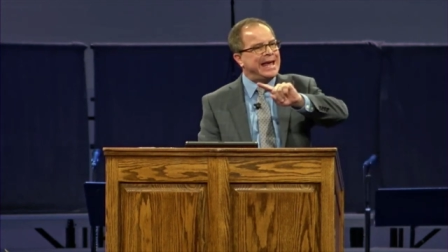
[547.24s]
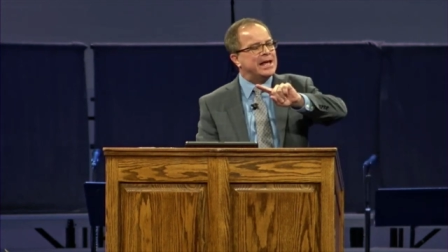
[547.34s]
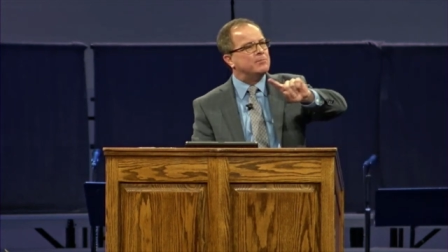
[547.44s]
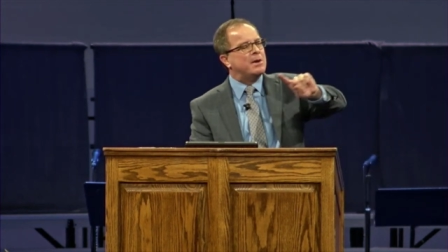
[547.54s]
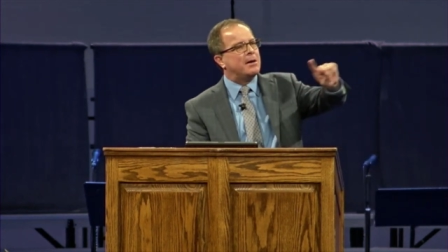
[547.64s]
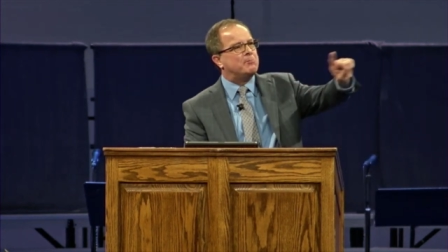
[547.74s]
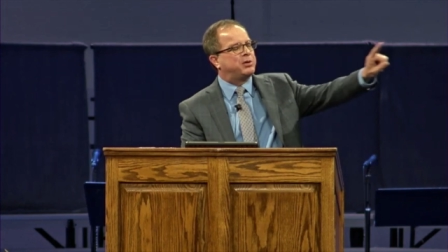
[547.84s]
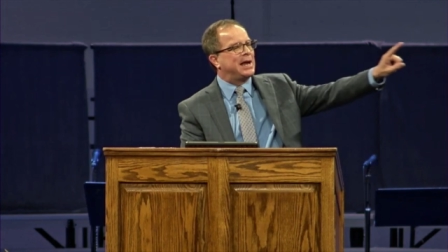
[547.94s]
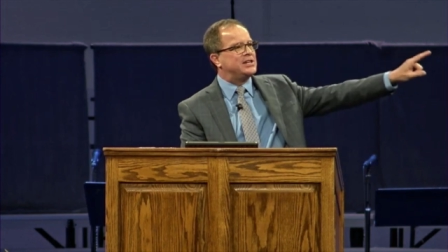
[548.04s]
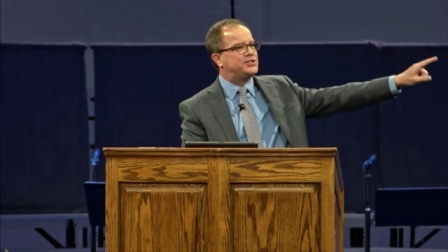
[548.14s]
in uh,
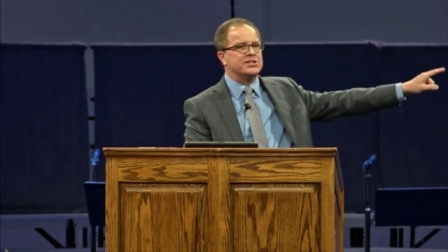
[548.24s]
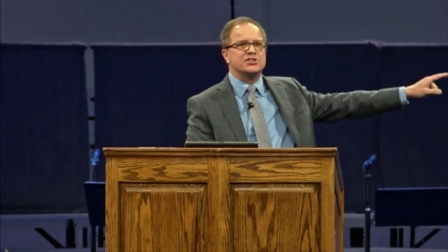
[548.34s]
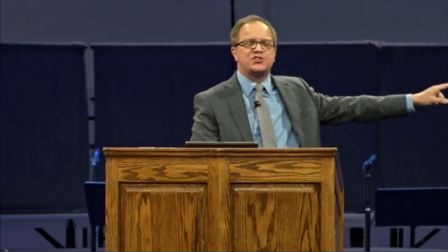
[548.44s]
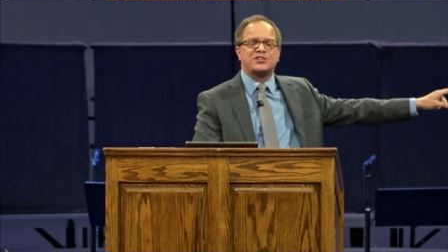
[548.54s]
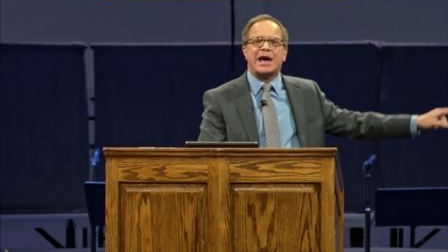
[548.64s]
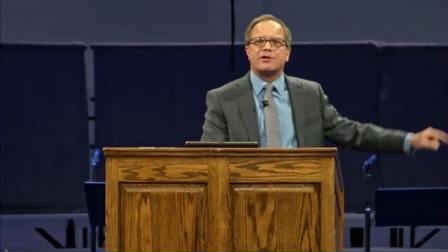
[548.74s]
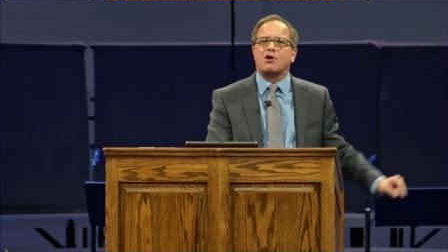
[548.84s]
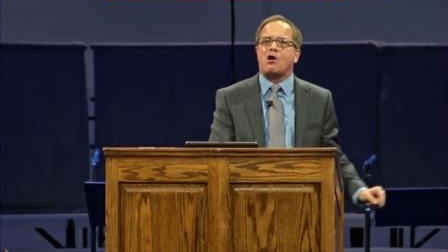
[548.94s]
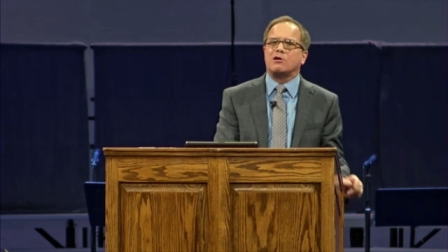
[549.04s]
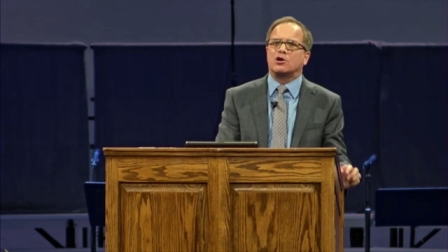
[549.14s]
places scattered
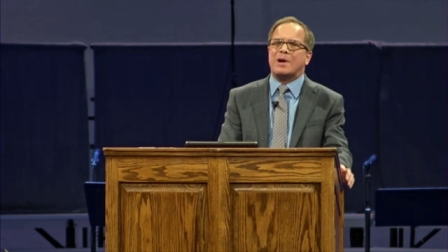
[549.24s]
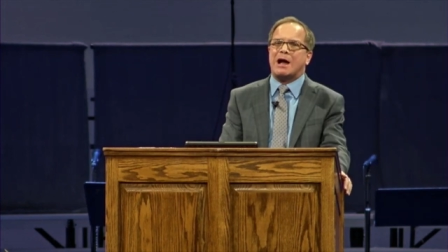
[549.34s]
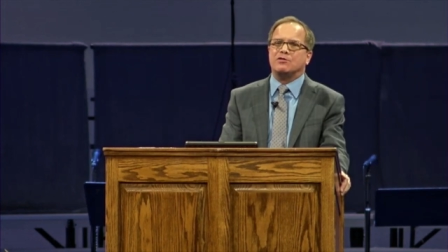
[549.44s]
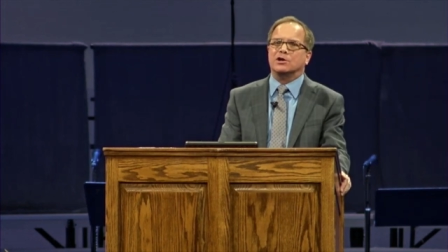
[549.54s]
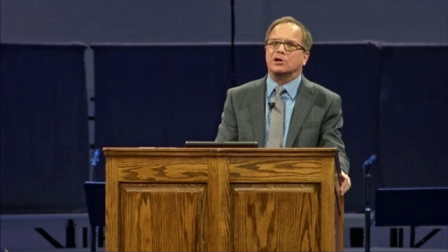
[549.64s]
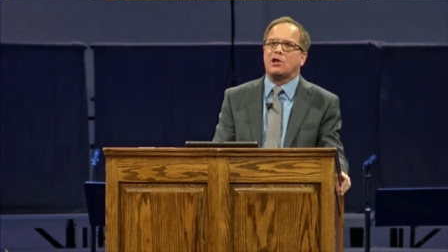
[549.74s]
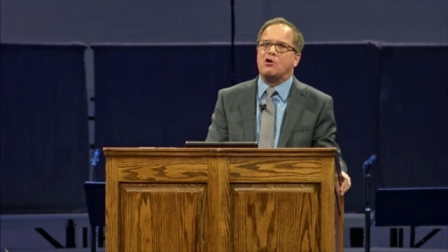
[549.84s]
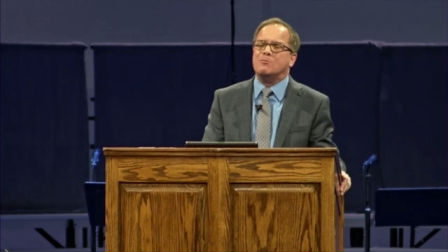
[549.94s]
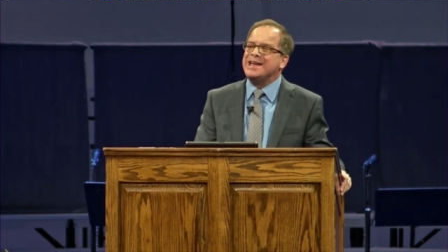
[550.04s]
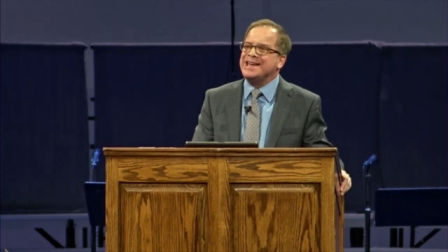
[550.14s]
all around the
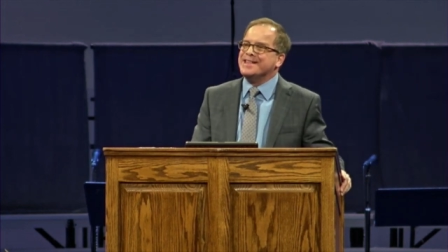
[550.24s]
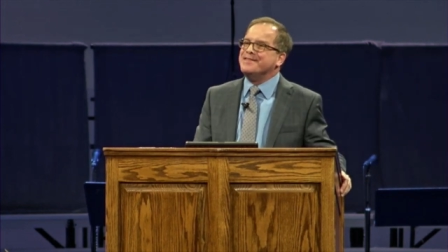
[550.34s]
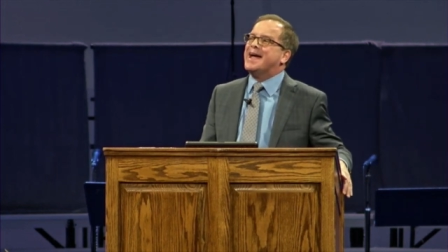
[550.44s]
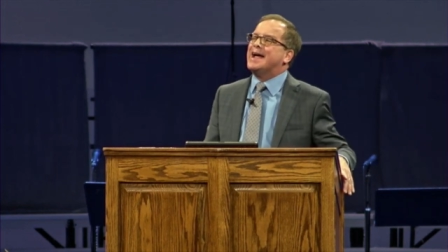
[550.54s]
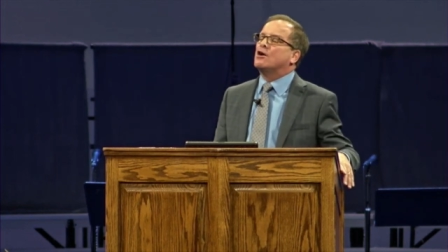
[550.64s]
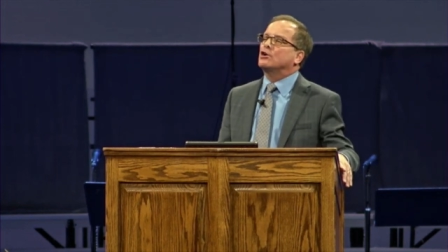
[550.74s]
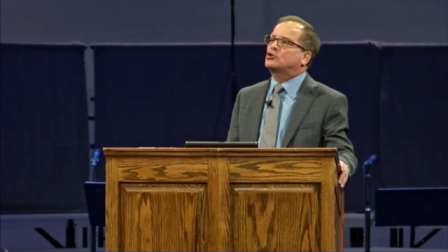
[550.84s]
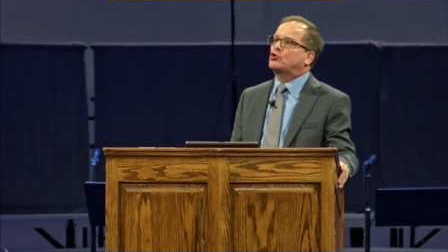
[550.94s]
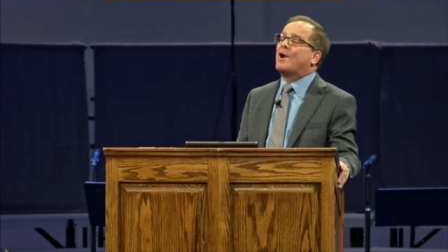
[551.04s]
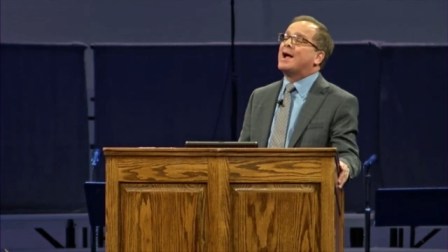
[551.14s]
globe they are
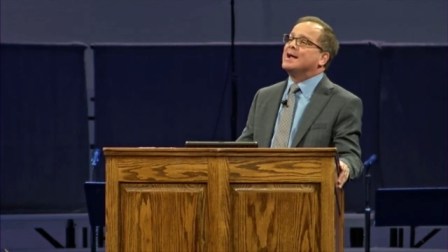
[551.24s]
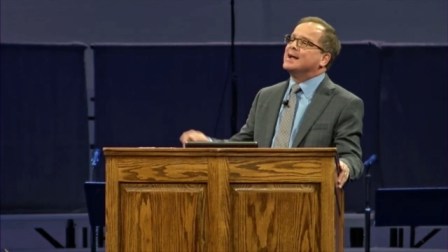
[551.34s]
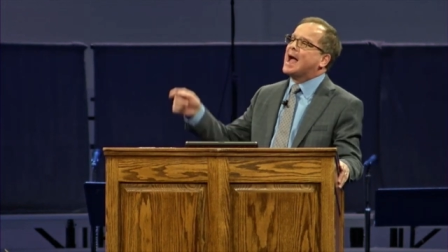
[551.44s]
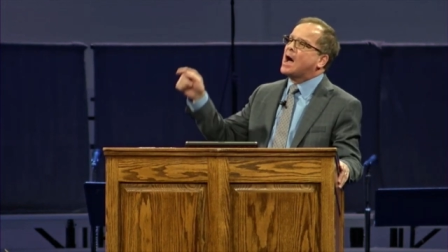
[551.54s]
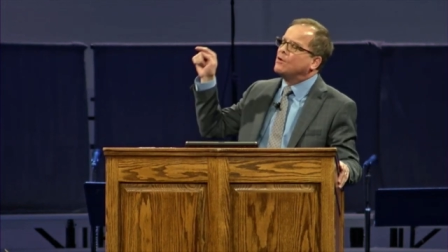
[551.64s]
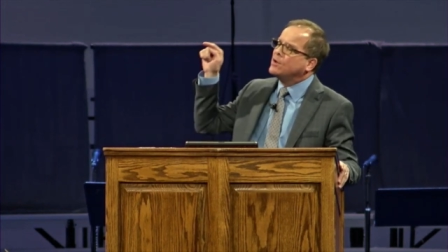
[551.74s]
crying out